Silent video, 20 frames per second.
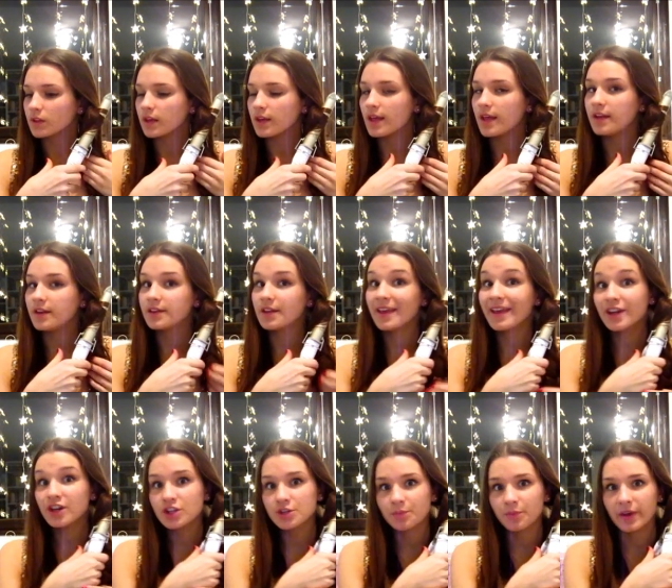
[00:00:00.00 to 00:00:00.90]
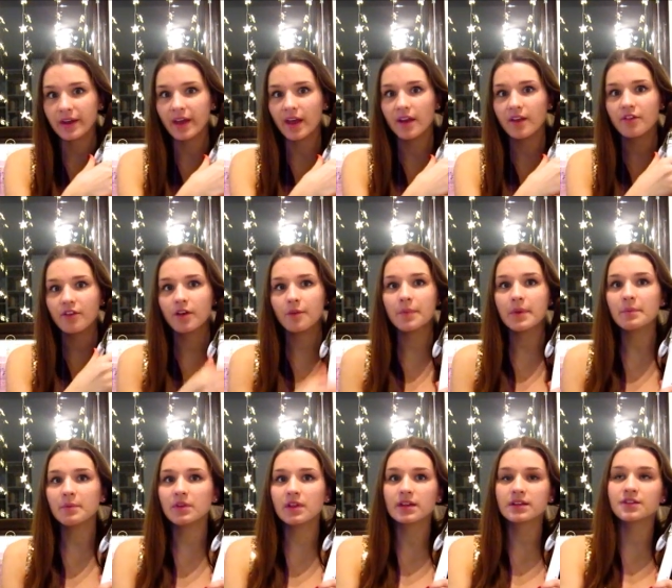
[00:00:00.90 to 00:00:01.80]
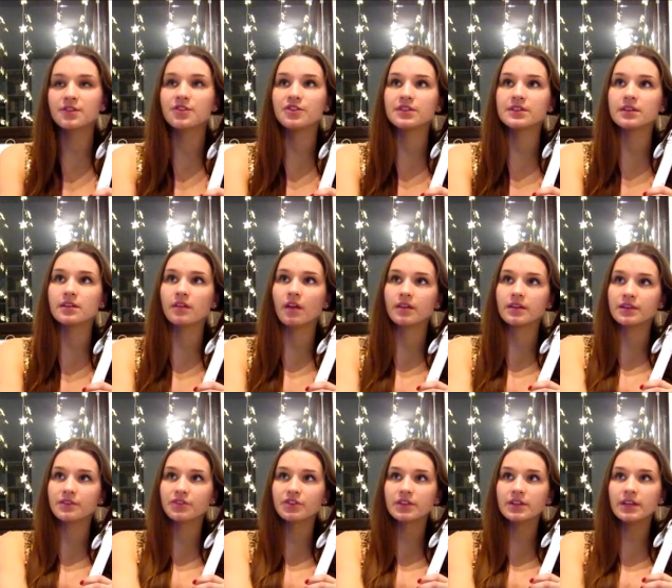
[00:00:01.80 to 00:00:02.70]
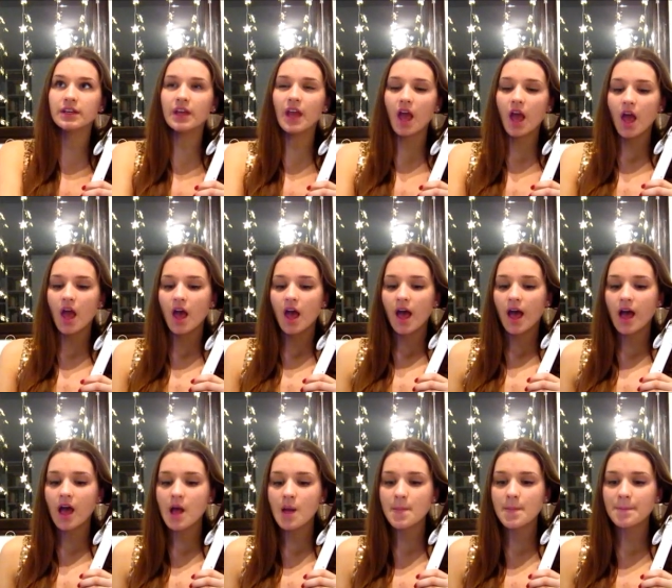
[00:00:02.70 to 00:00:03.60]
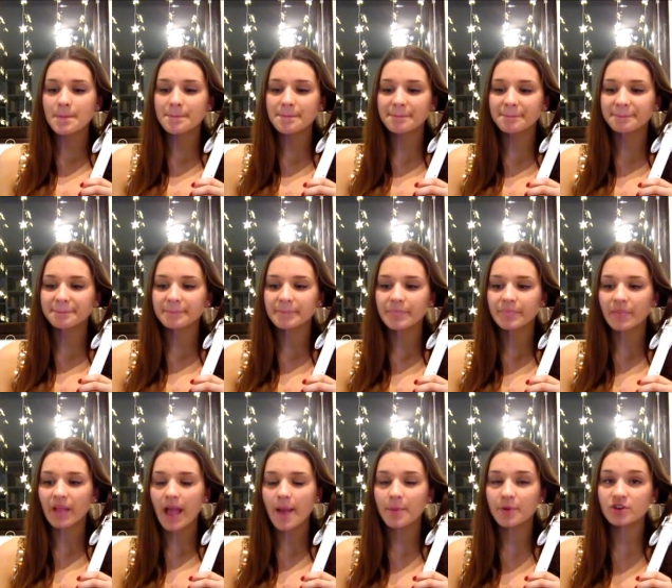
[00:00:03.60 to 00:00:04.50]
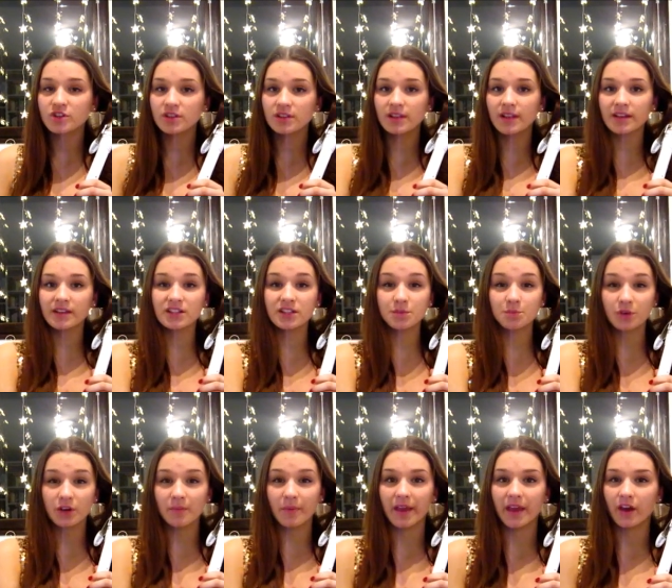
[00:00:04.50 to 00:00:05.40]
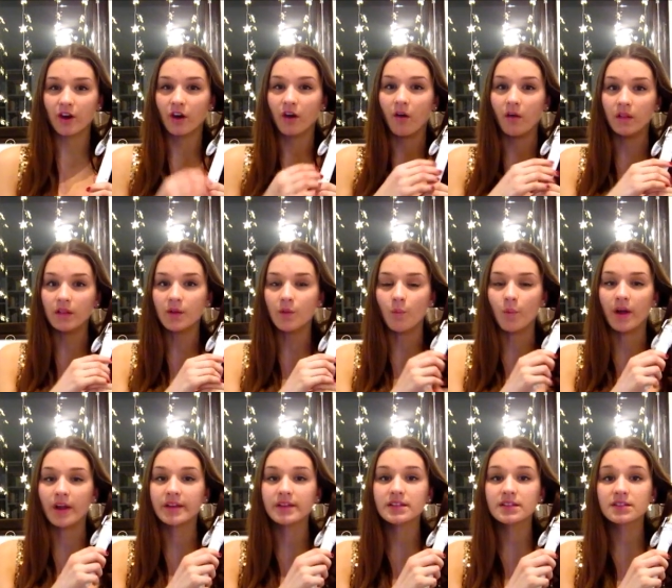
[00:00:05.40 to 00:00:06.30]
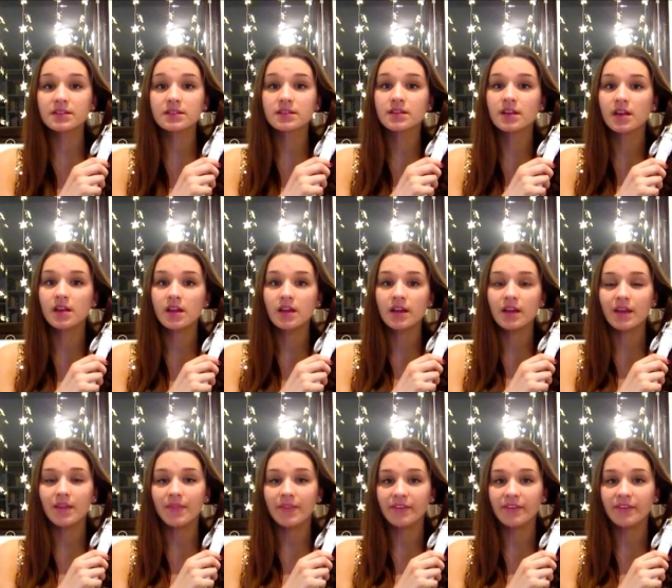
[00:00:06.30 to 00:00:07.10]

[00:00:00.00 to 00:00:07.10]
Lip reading: And hairspray, people like to do this a lot differently. I personally like to spray my hair all at once in